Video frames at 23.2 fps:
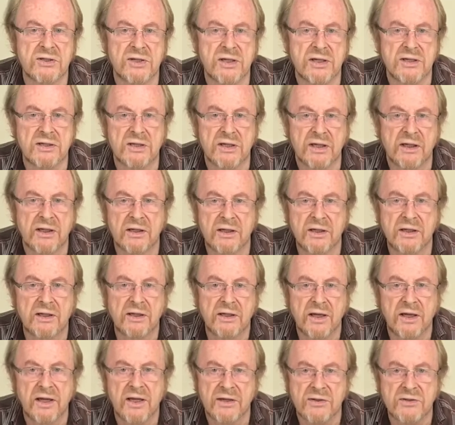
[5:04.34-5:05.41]
setting
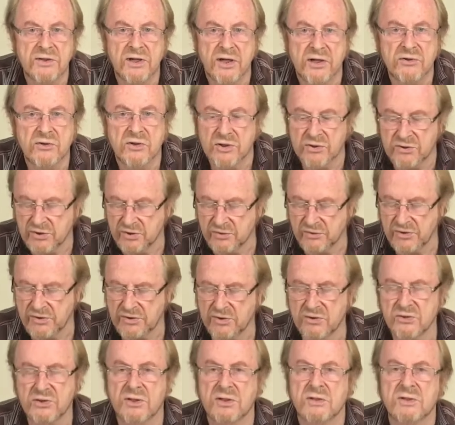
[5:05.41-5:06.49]
etc. So this
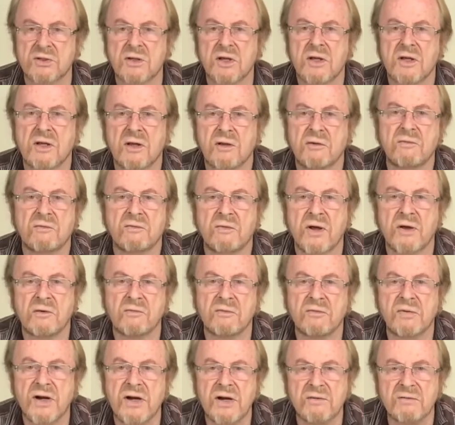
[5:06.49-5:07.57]
is just a
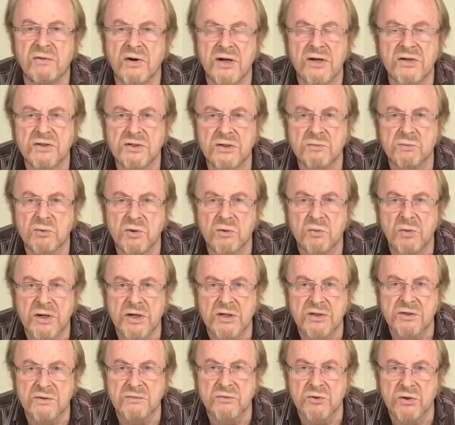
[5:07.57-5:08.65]
very, very simple
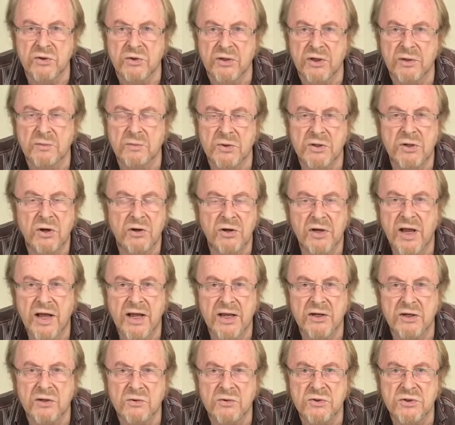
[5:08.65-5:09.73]
ways of doing it. But
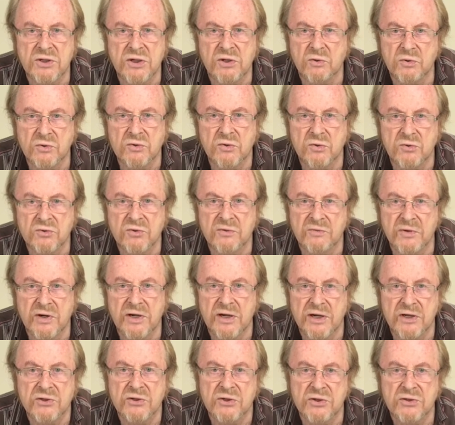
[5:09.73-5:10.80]
online you'll see all sorts of
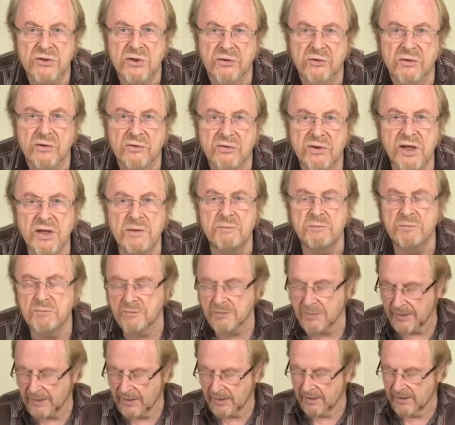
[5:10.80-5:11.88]
variations on the theme.
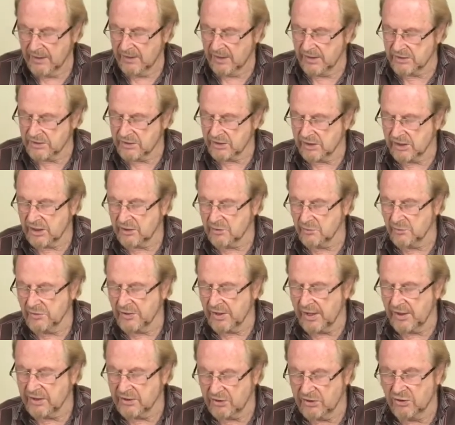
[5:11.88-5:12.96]
And together with
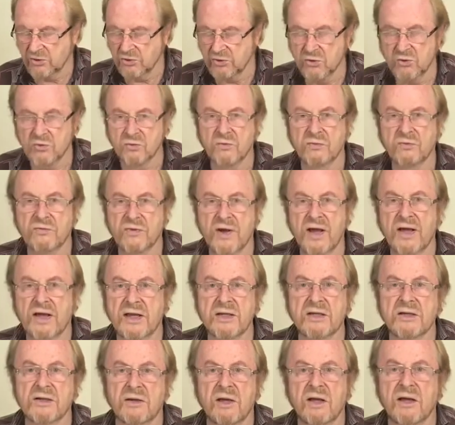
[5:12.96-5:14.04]
that, you'll
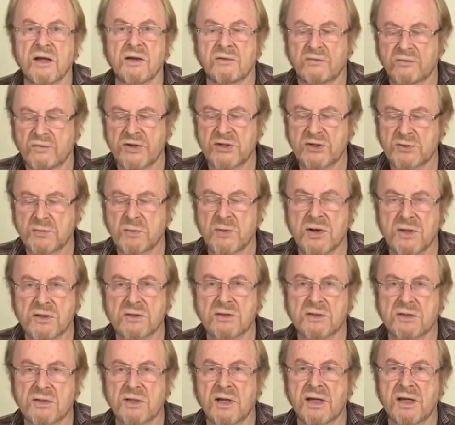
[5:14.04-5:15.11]
find face
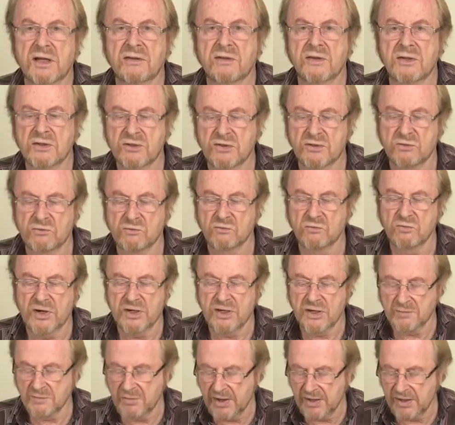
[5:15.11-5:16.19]
masks like this,
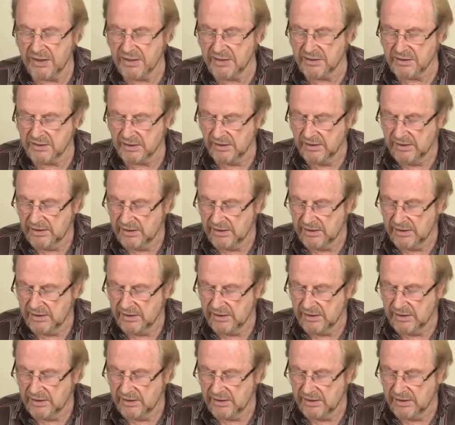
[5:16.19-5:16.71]
ready-made,